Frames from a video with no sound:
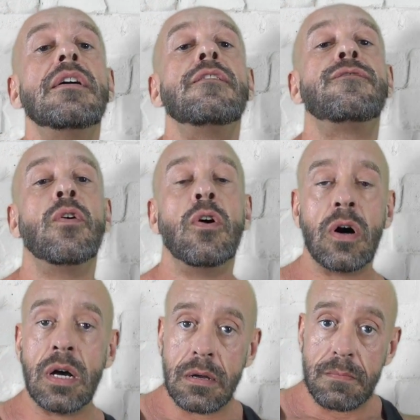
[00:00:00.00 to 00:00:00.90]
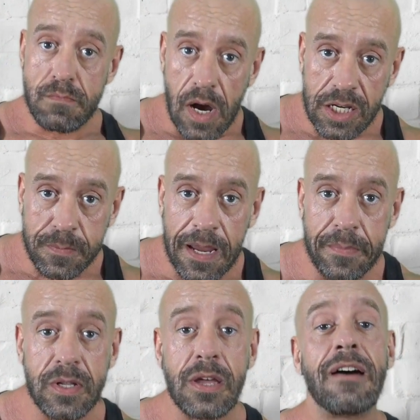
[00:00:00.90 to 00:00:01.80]
For most
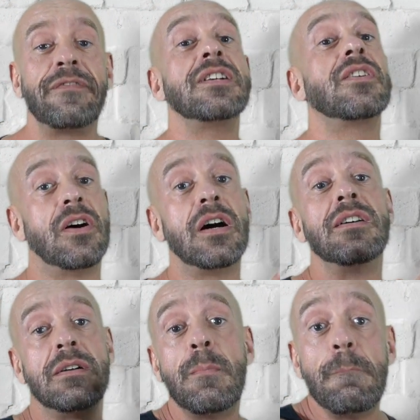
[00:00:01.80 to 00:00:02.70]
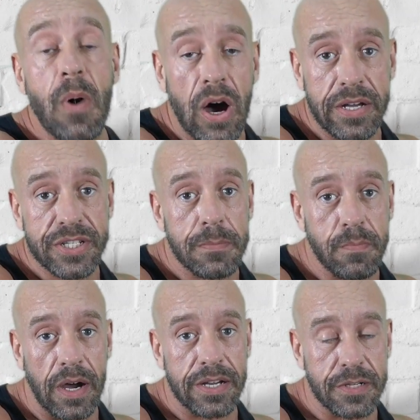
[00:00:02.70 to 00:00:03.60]
people who haven't got miles and
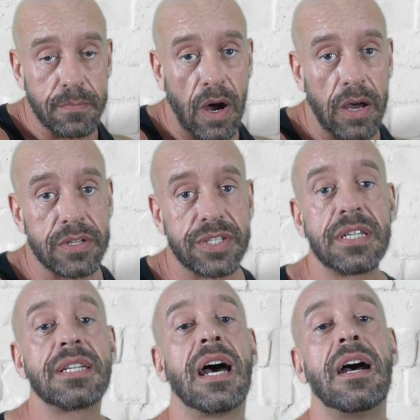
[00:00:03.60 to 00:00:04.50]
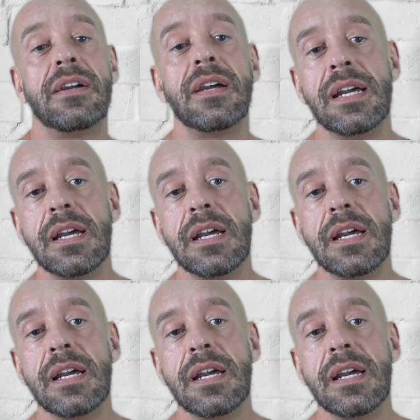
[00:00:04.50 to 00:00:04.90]
miles and miles to go,